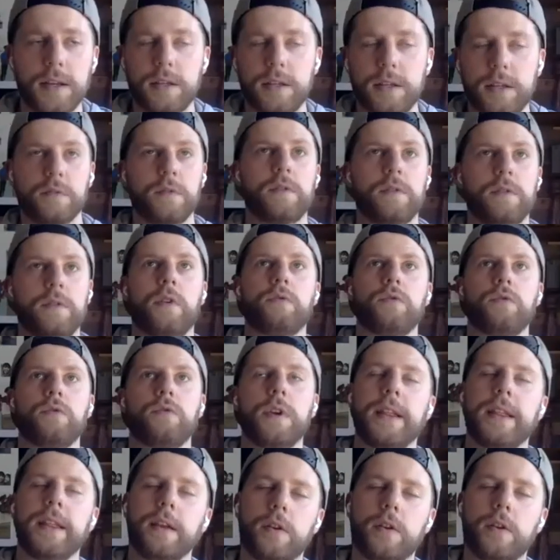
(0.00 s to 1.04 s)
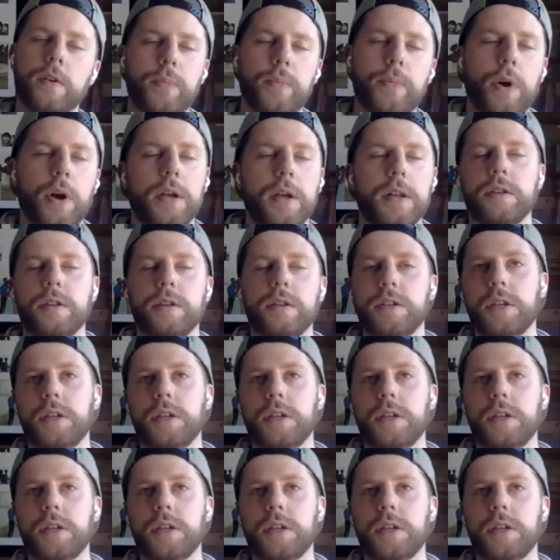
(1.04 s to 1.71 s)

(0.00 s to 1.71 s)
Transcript: That's a really good point.